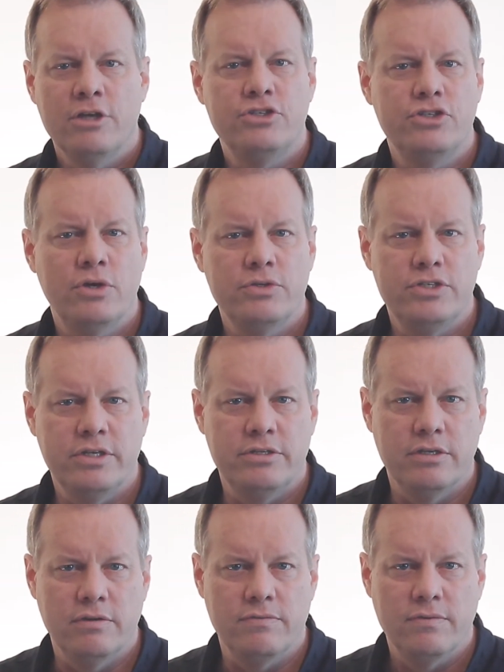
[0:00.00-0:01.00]

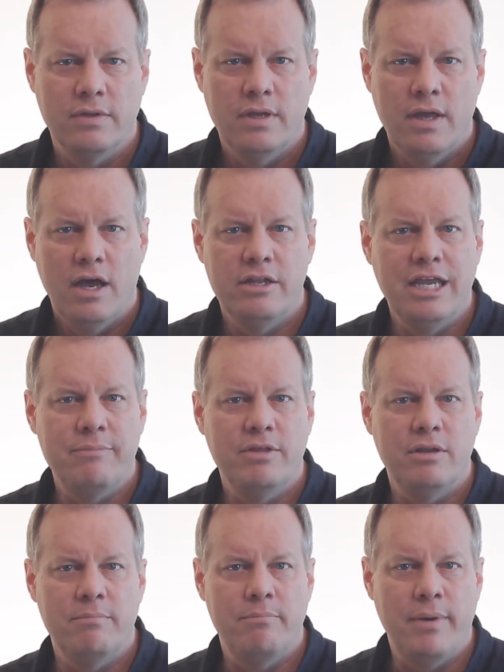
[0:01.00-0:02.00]
Associative, a name
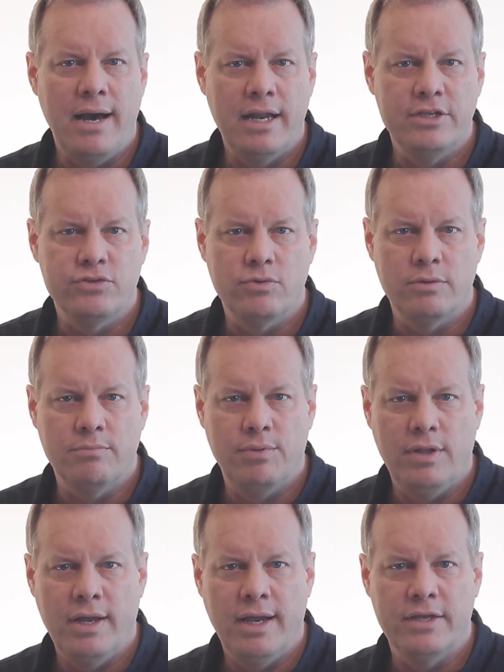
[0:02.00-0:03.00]
that embodies or
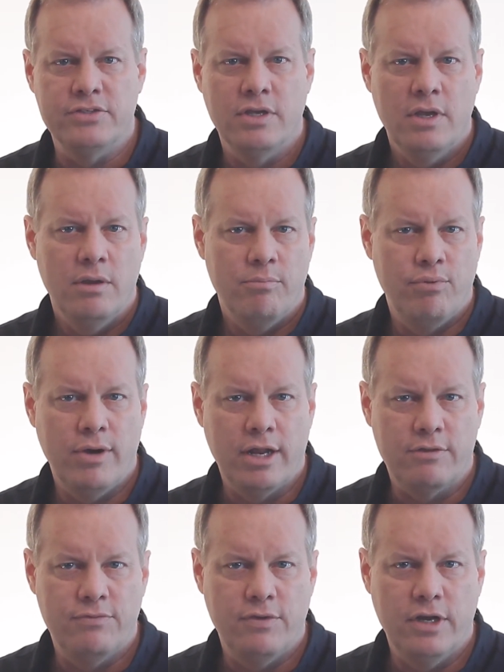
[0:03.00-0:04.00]
implies
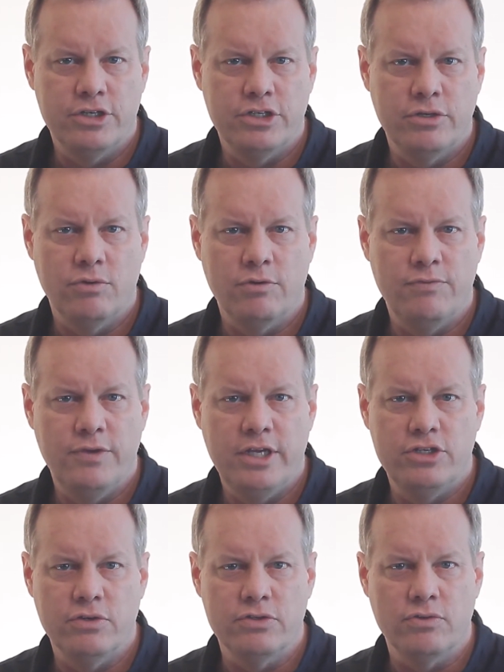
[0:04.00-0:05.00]
product function or
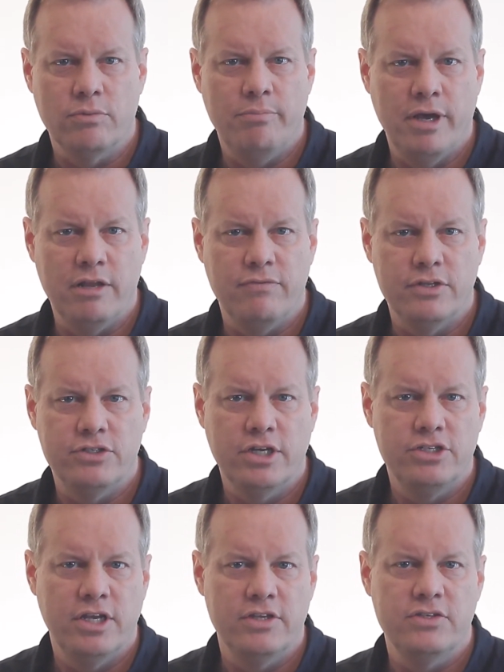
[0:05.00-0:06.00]
features or benefits,
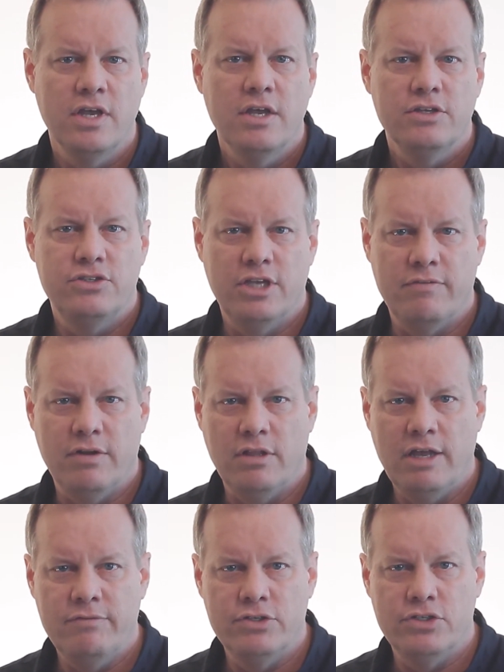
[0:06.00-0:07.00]
such as
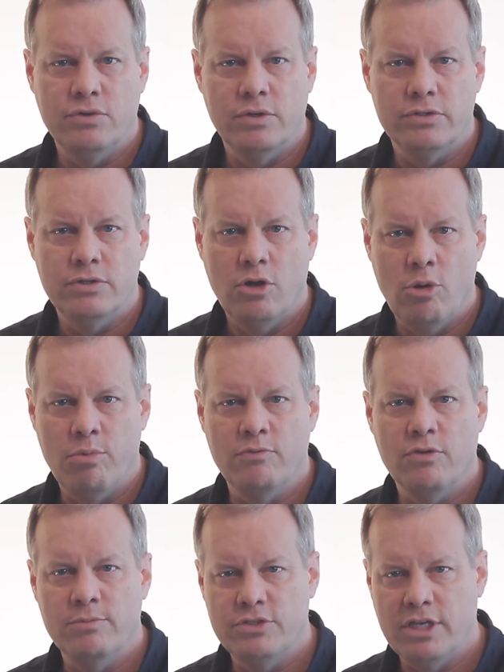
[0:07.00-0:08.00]
7-Eleven stores open
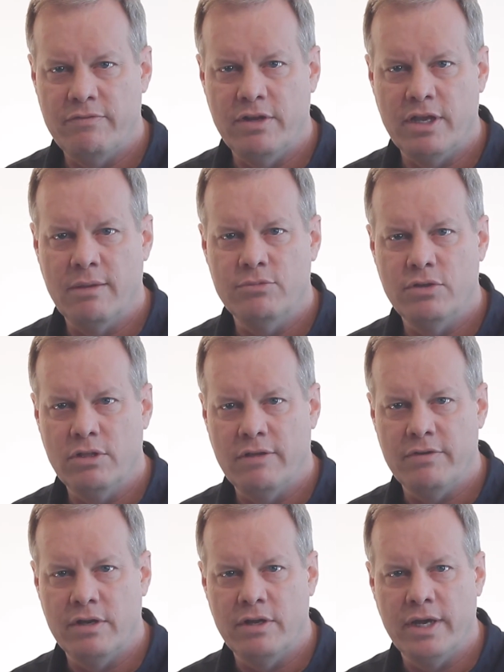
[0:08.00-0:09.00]
from 7 a.m. to
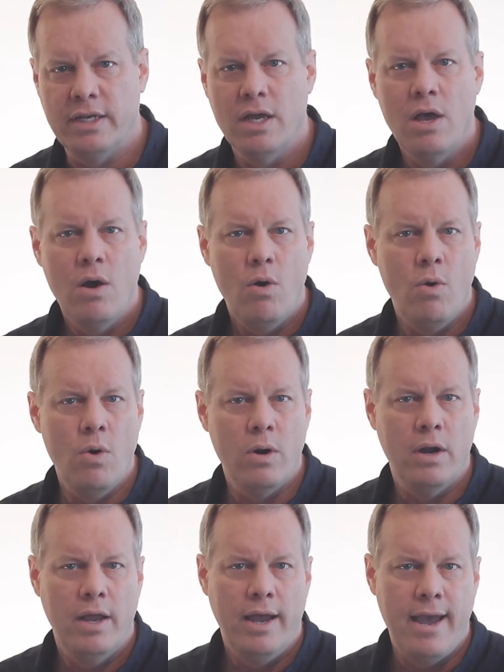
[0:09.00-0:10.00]
11 at night,
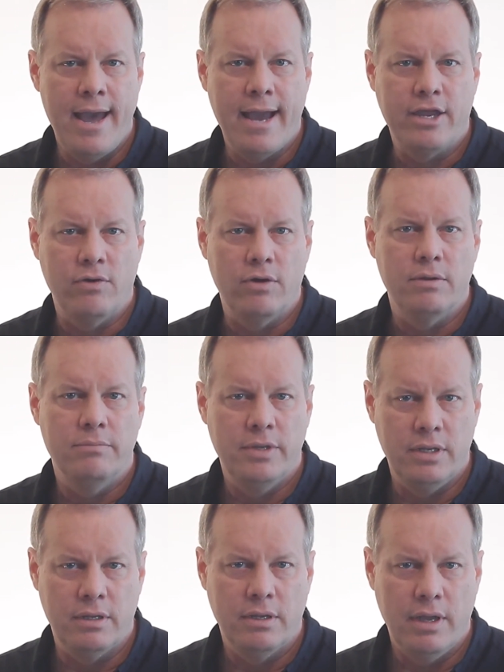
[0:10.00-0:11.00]
or Accura,
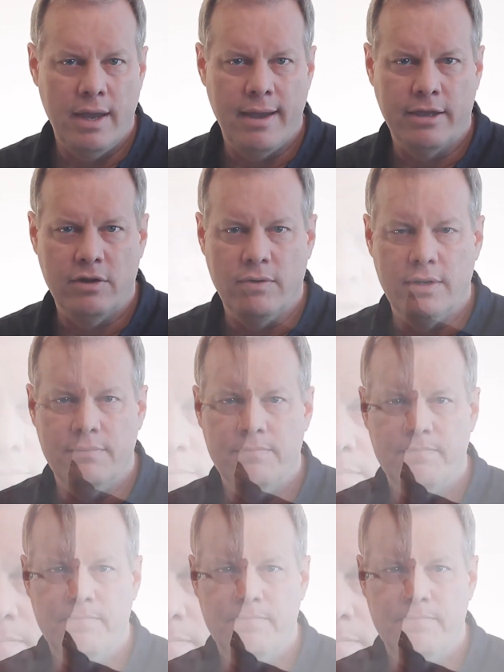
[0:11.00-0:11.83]
meaning accurate.